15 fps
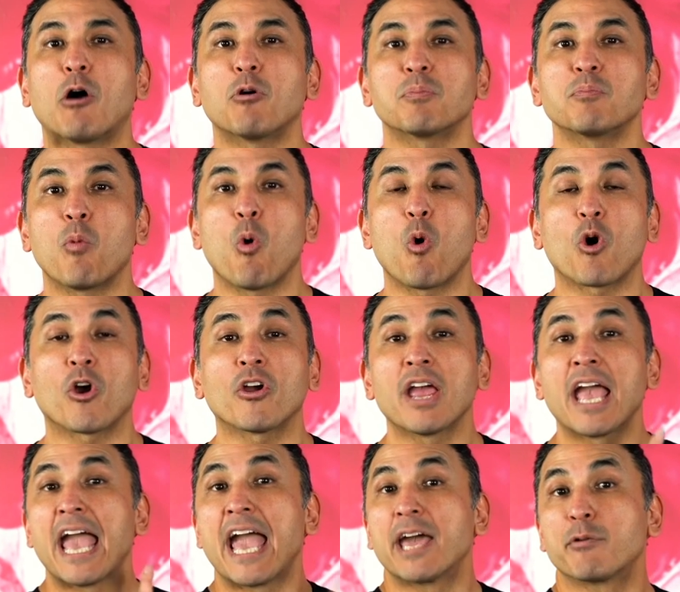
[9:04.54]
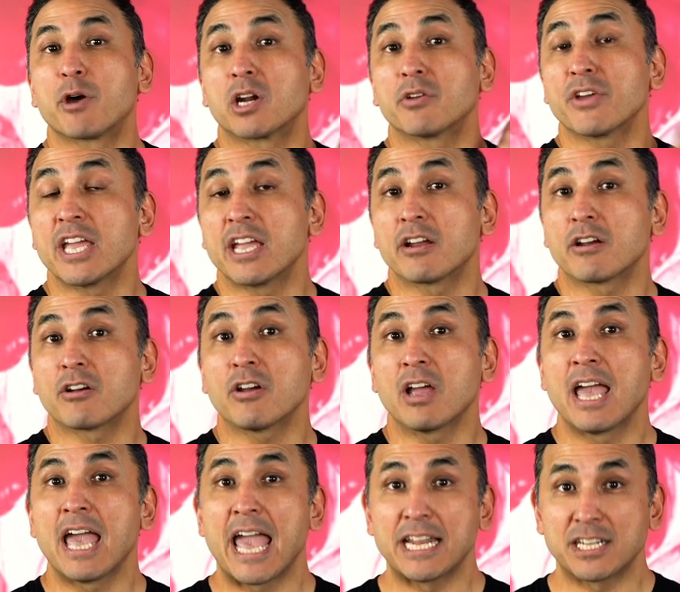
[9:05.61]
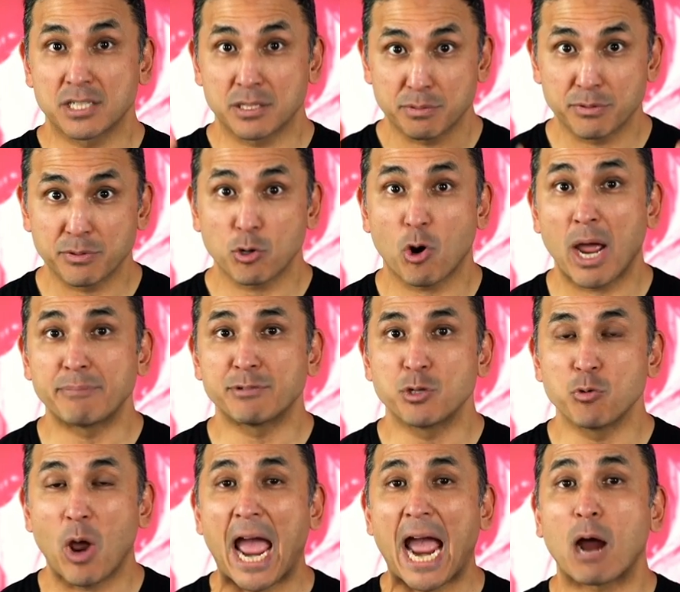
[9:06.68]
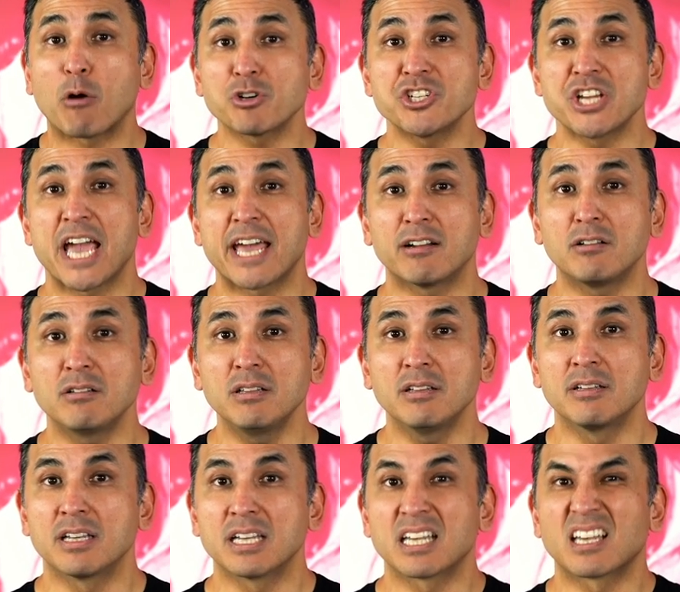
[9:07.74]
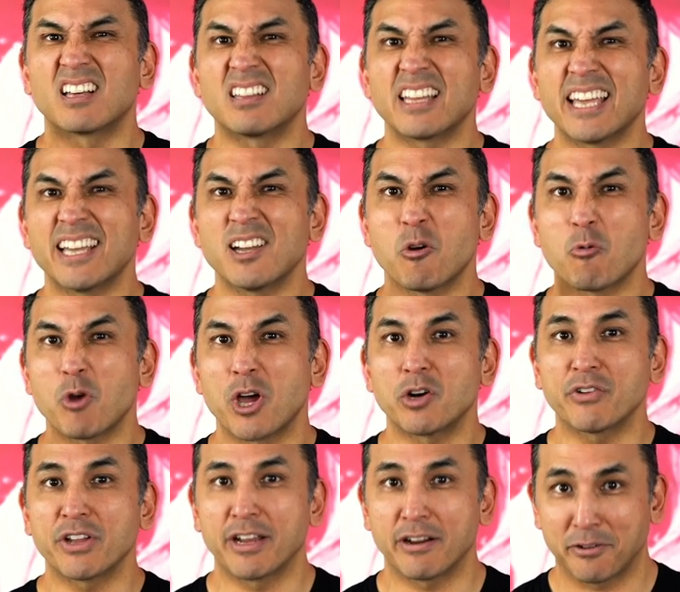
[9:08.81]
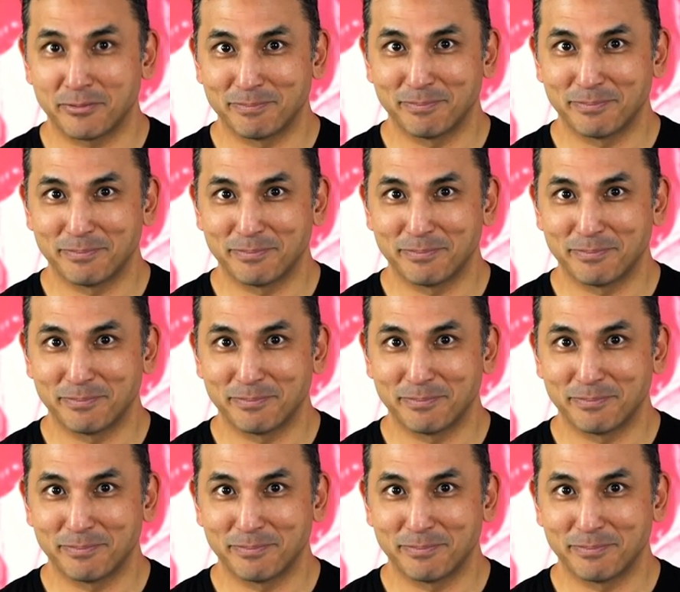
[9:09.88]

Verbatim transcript: out more, head right over here, and to subscribe to our channel, click right over here.